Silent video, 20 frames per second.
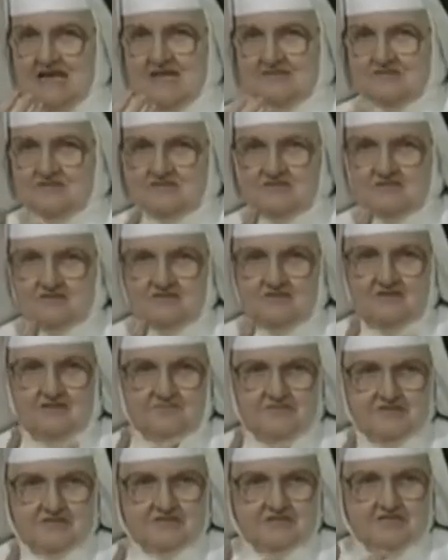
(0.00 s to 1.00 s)
they're just going to
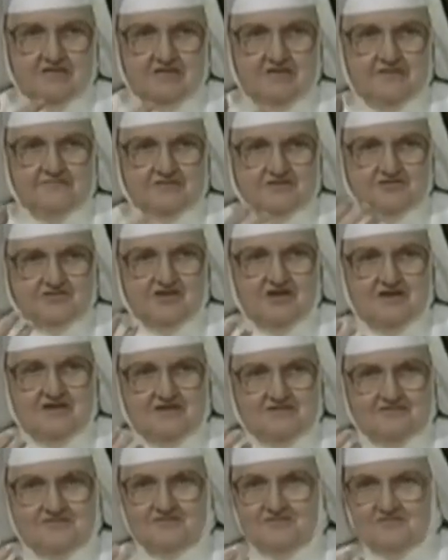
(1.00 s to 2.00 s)
be scared of a
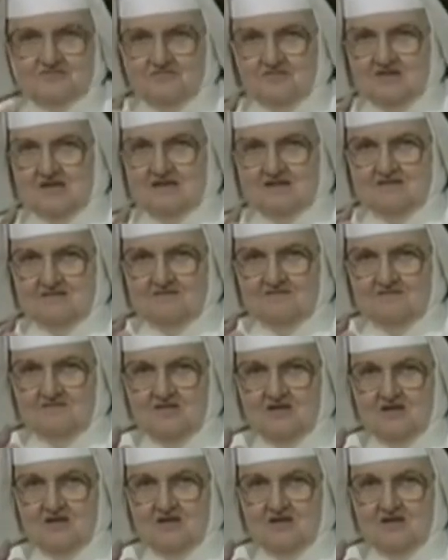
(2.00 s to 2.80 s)
giant earthquake, you know?